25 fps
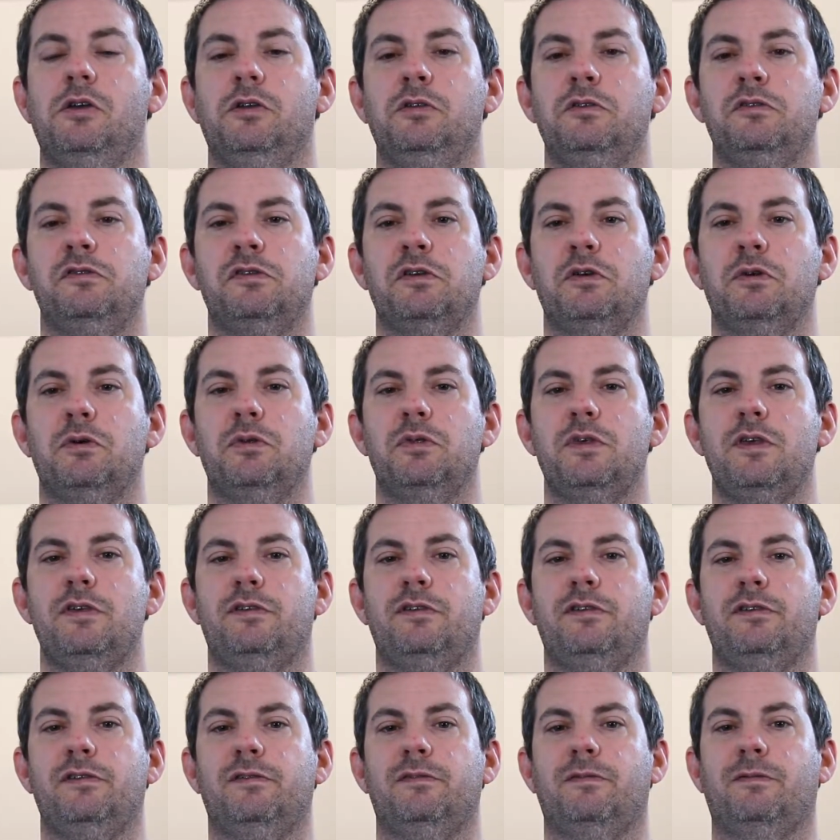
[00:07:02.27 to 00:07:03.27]
So
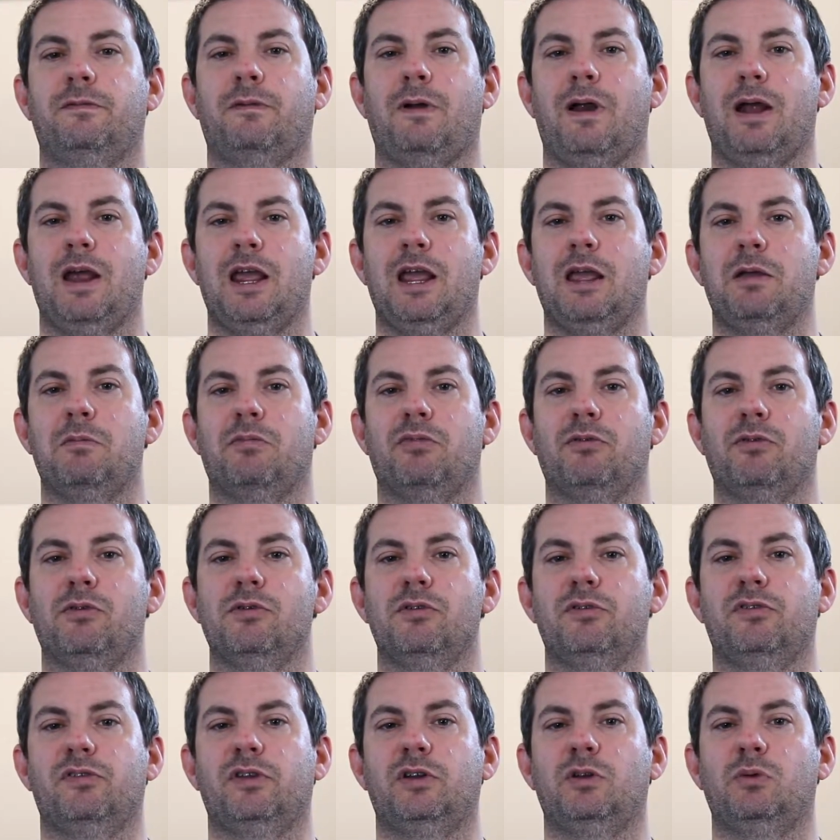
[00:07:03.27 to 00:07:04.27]
this is fraying
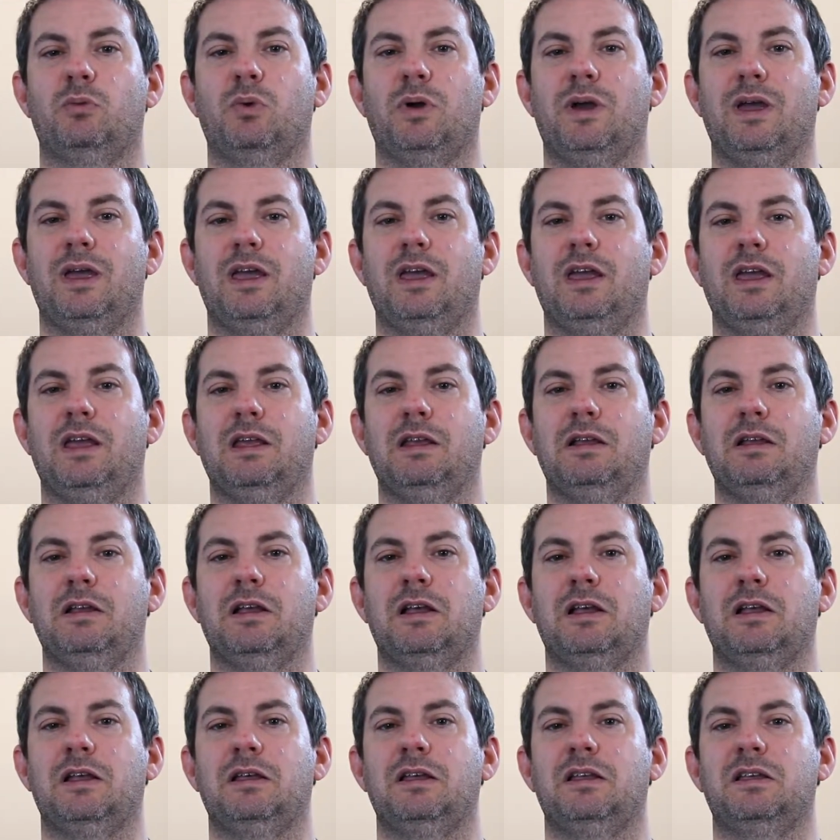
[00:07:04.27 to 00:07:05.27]
Bruce in a way
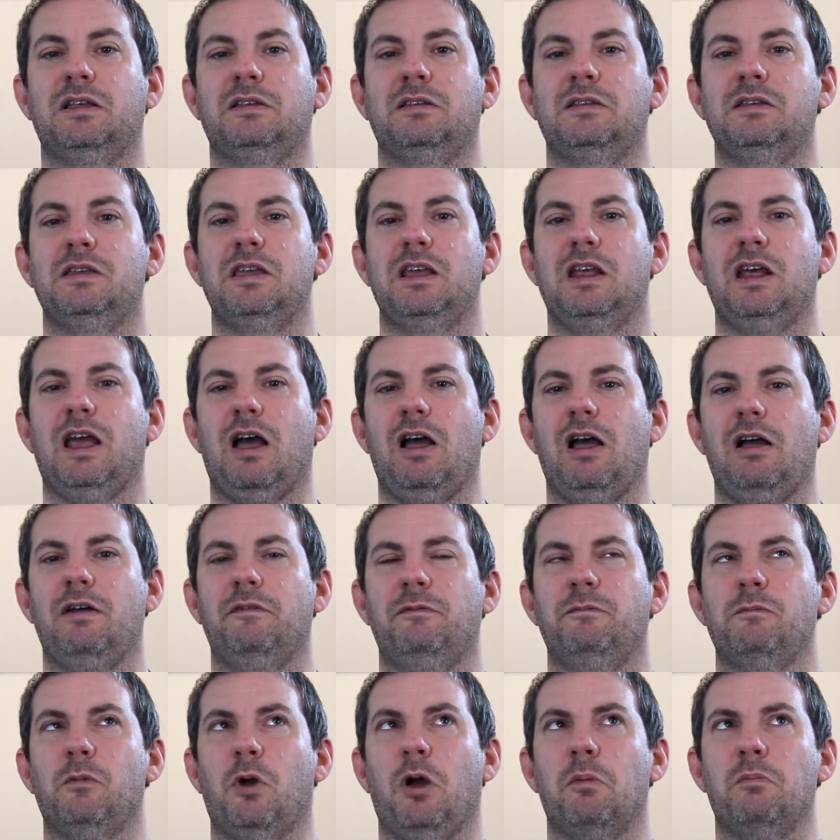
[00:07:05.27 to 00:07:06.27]

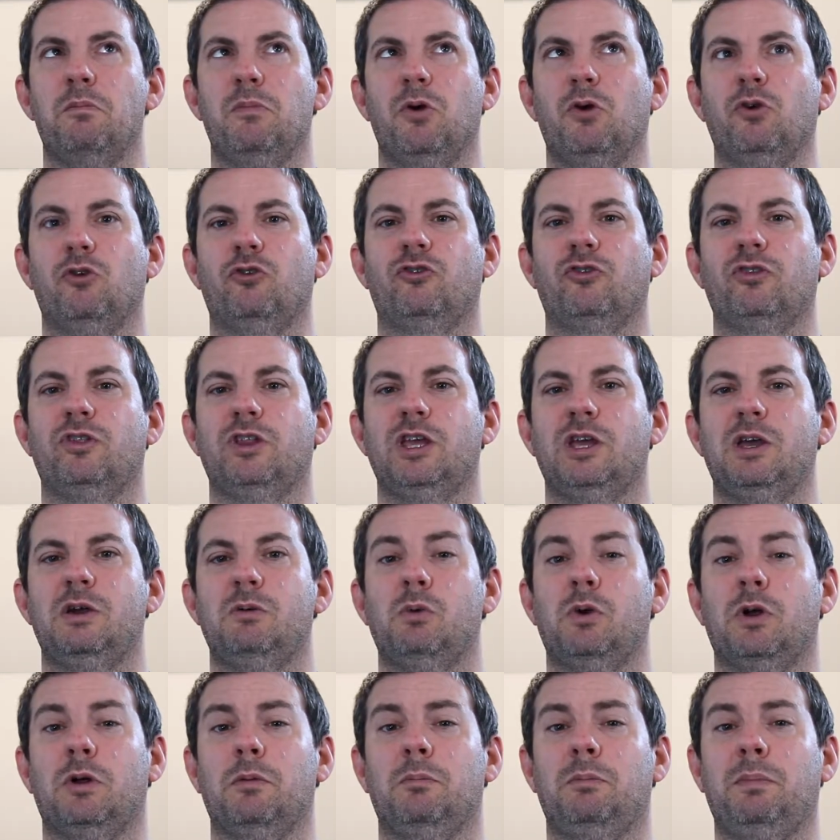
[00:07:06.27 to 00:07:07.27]
emotionally
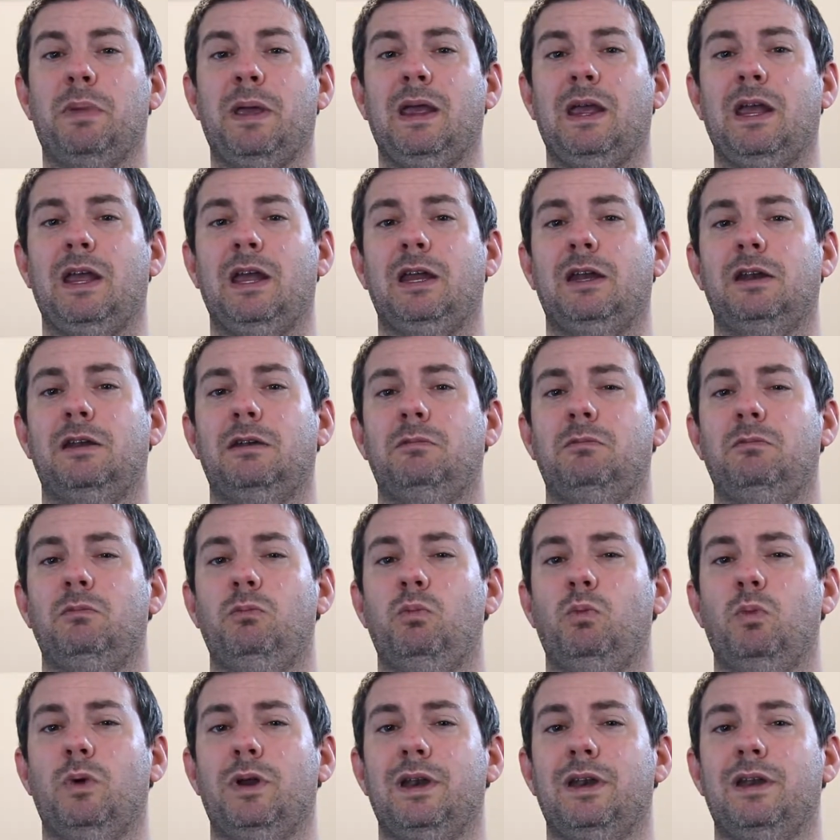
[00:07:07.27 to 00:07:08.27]
where Bane,
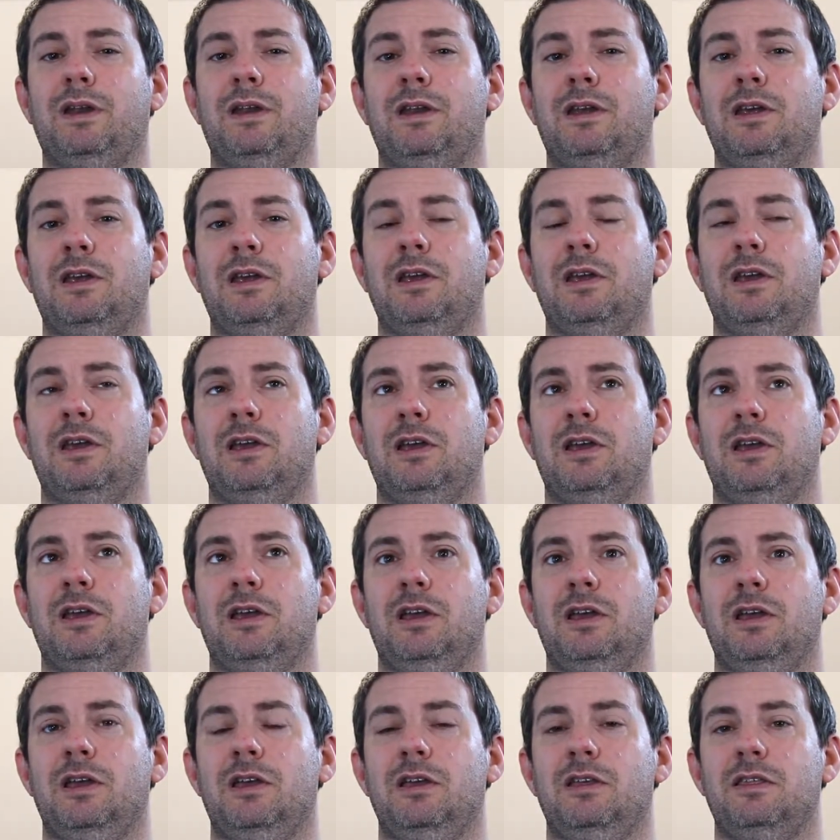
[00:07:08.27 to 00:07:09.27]
when
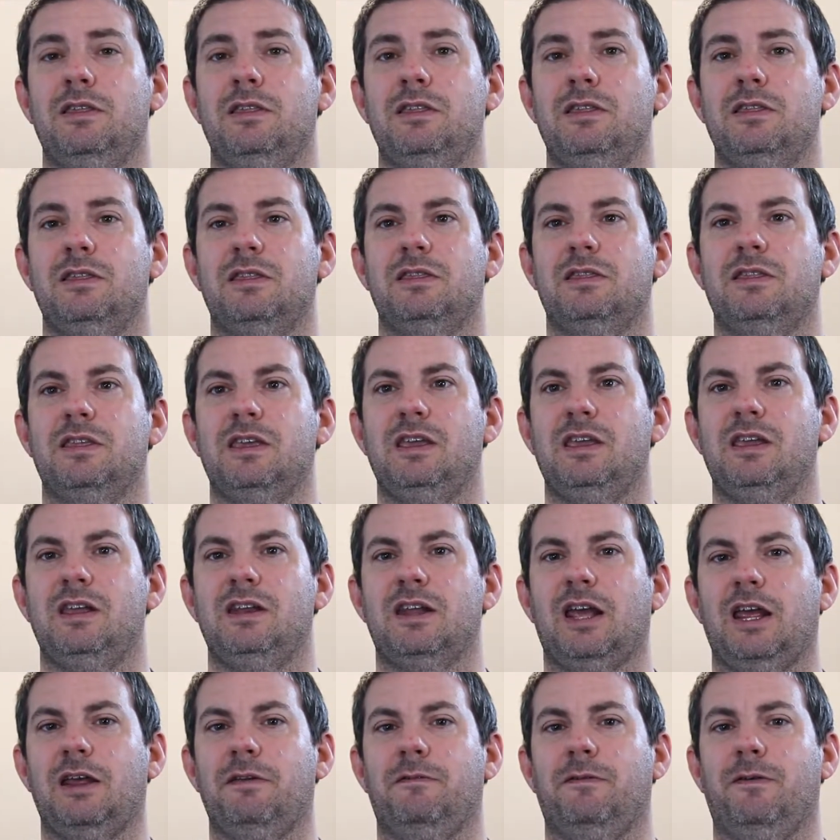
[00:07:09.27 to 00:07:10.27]
the
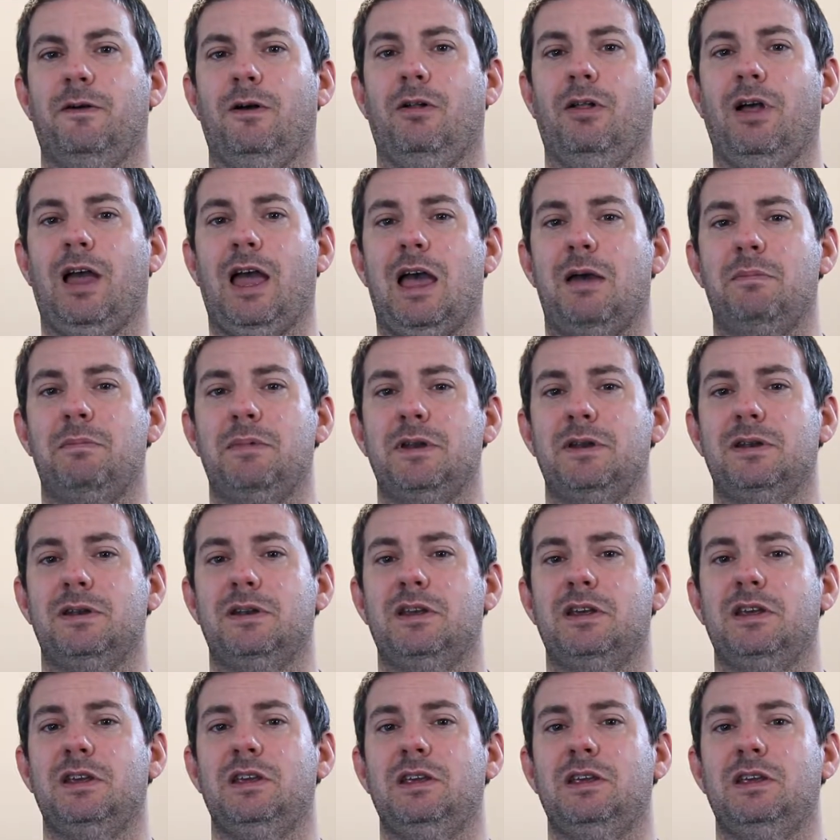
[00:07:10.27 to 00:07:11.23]
Nightfall happened,